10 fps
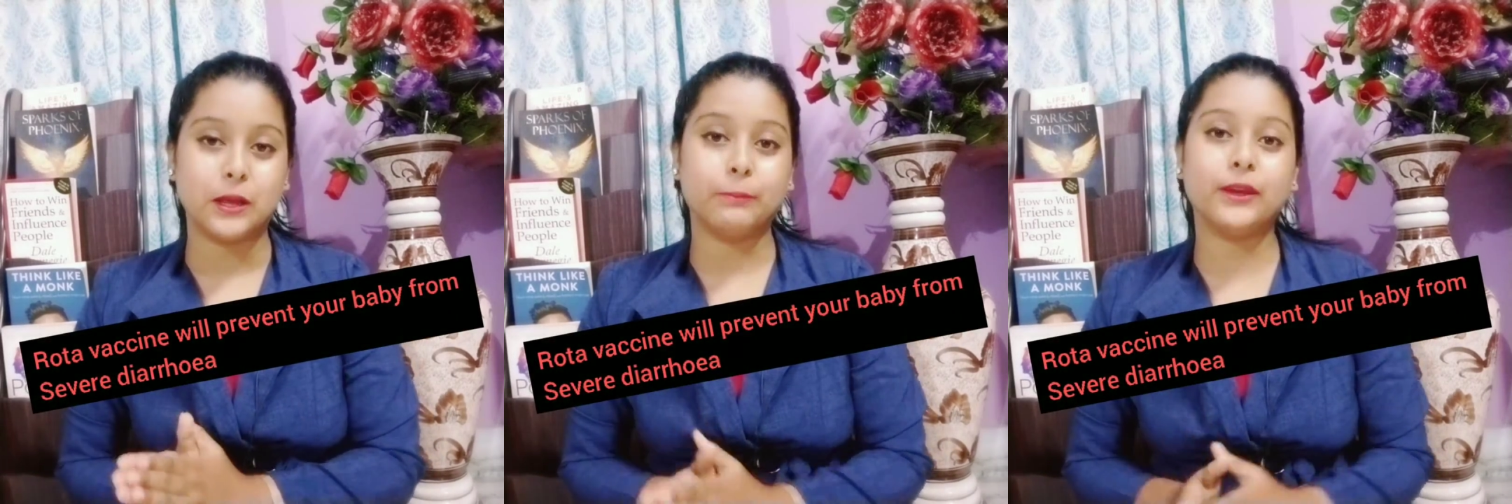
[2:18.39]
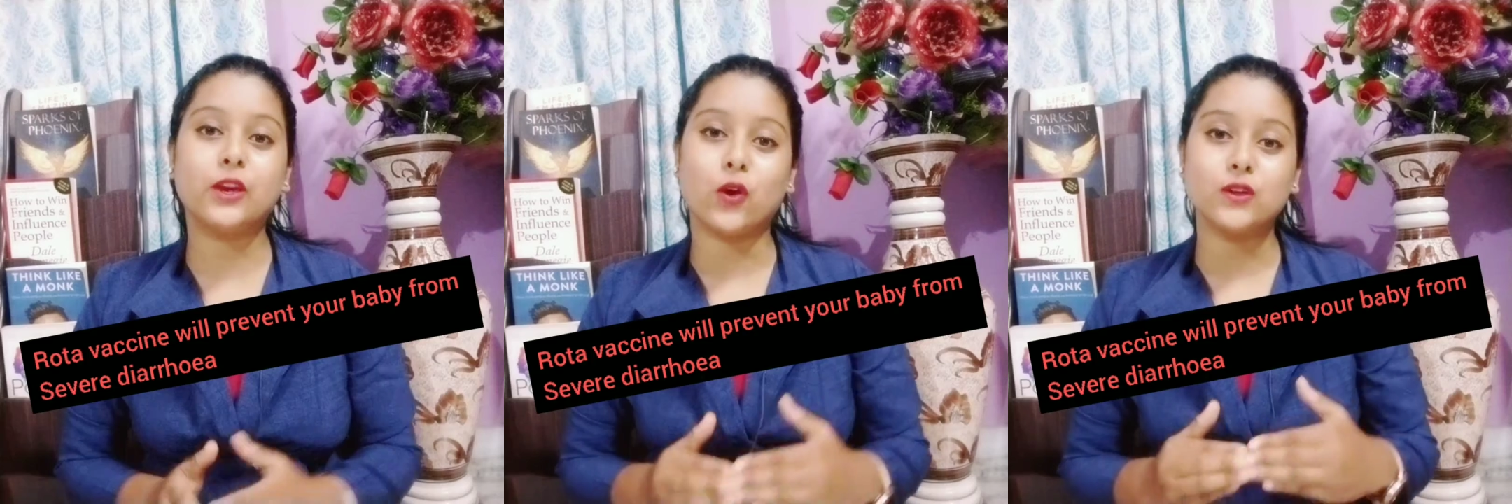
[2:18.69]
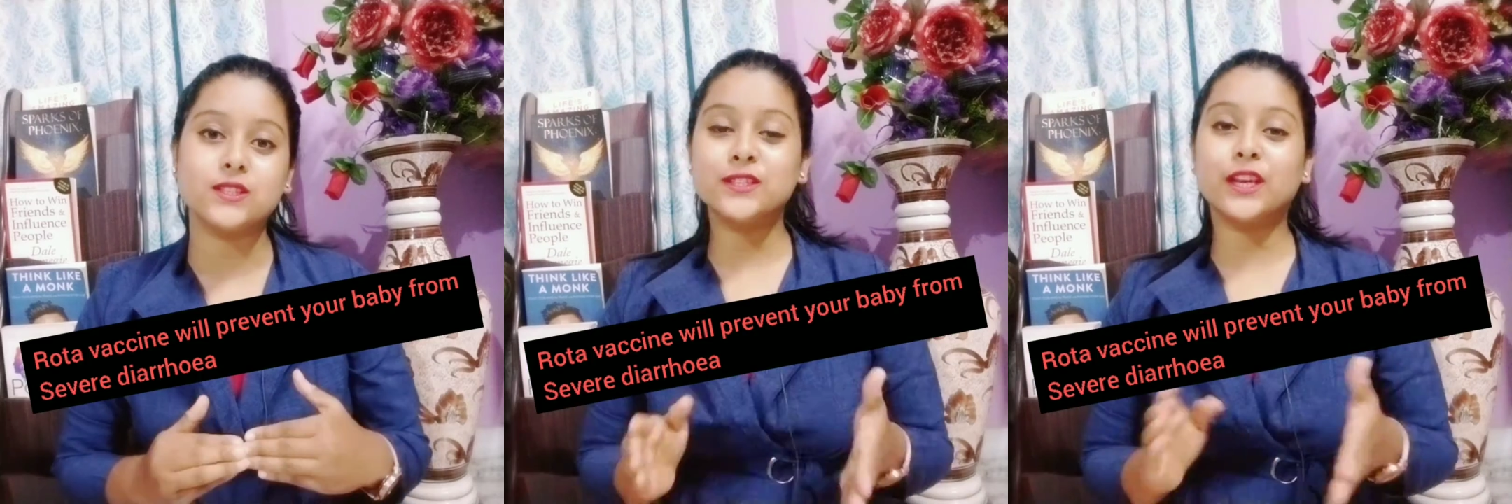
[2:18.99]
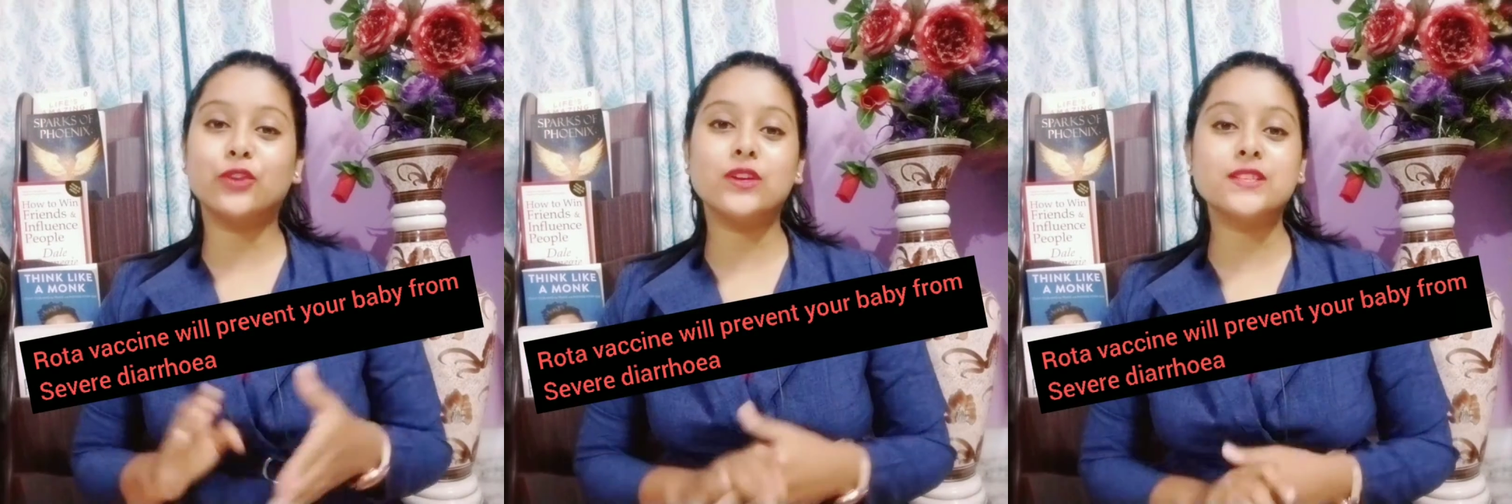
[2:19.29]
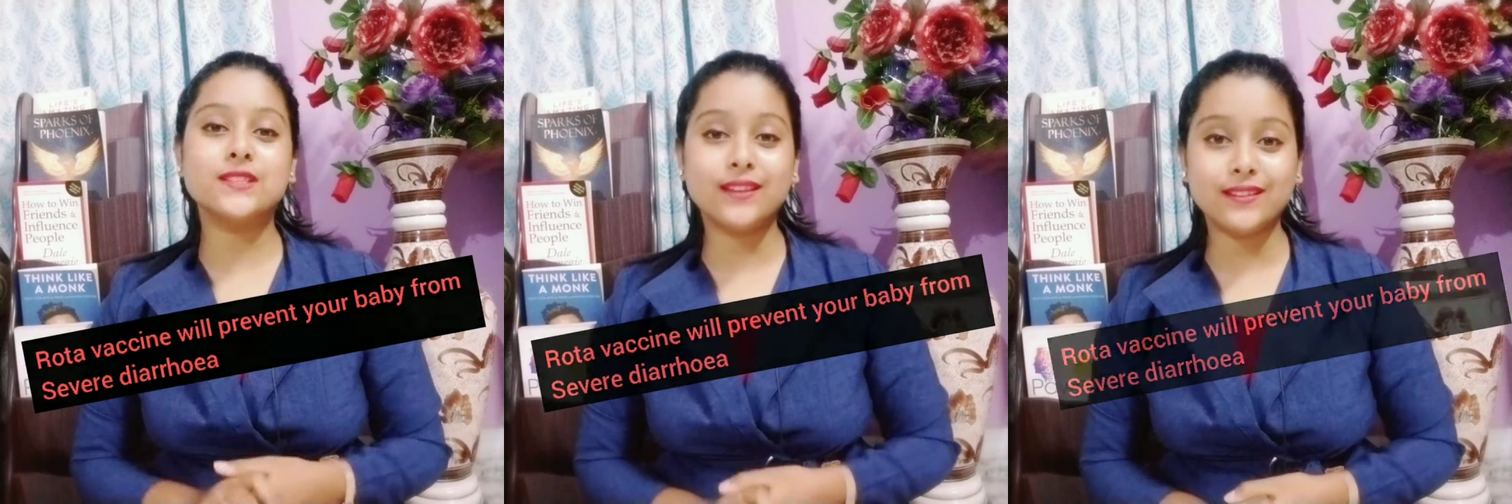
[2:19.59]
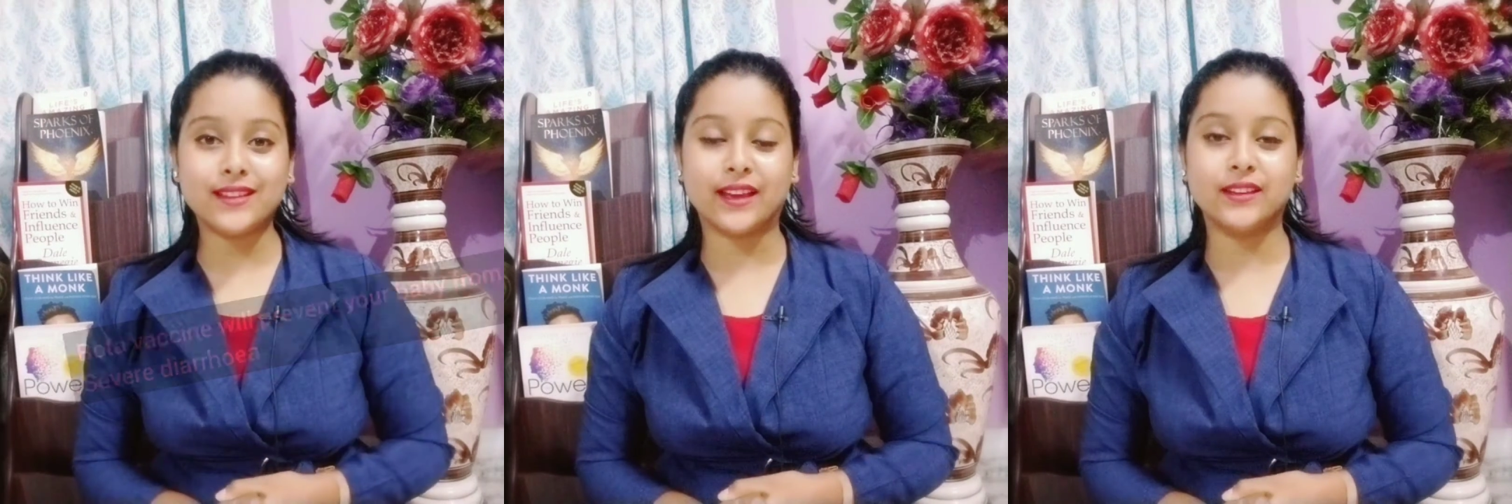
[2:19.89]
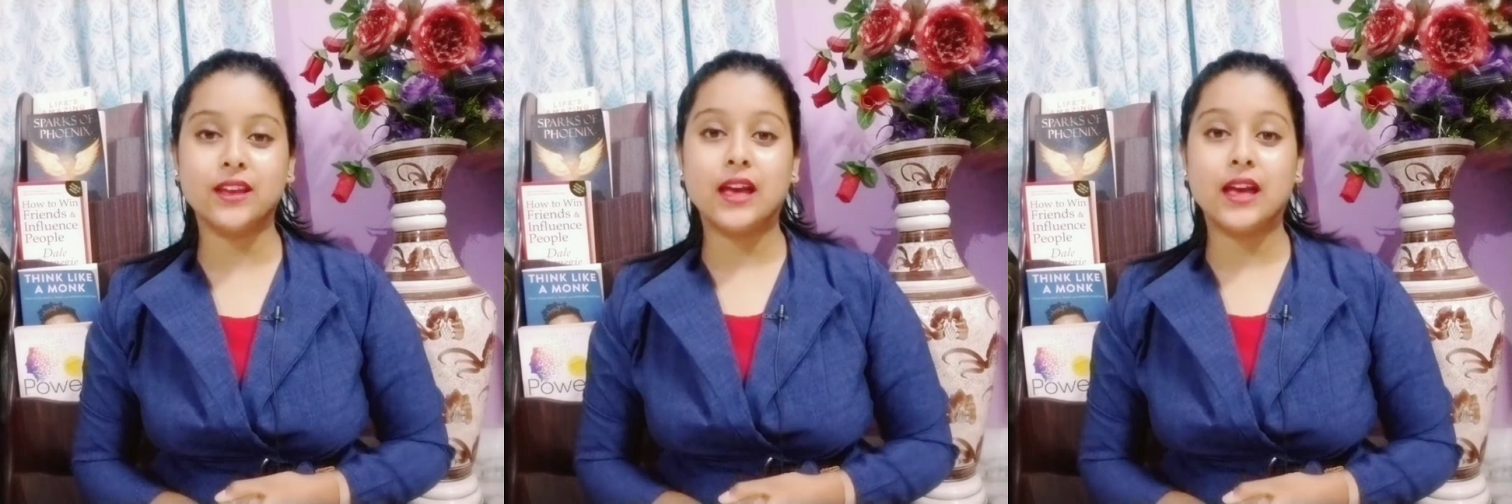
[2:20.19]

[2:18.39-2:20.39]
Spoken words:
Because it was seen that